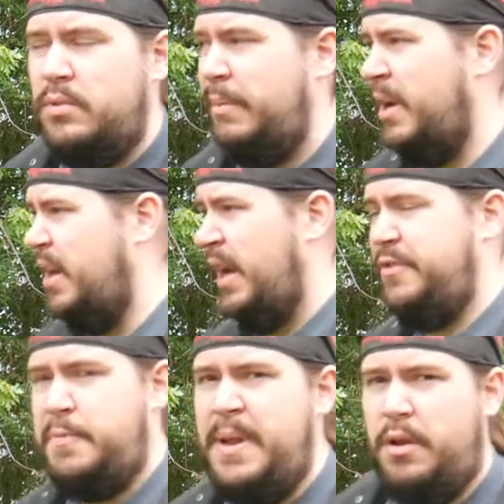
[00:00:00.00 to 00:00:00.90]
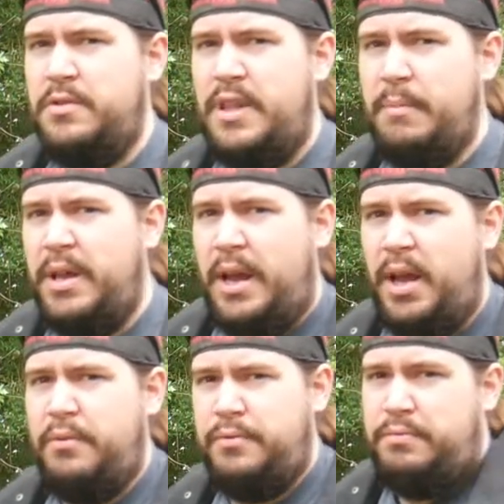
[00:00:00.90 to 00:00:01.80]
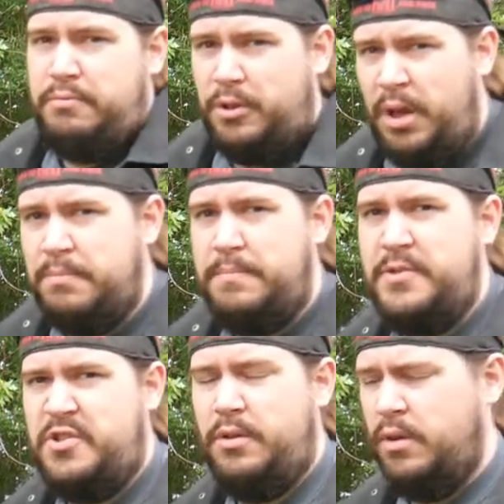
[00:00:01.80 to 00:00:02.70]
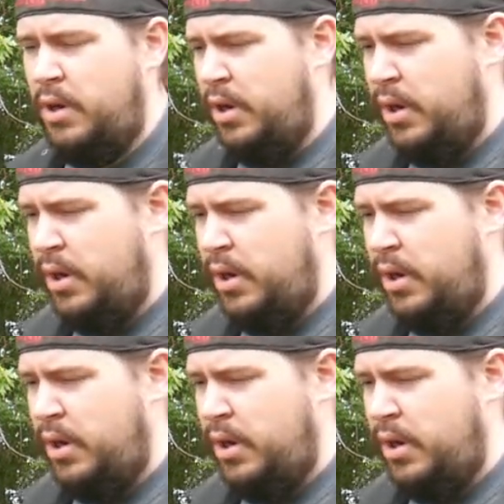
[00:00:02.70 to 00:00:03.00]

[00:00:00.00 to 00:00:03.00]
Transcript: they might not have spears, they might have clubs, or,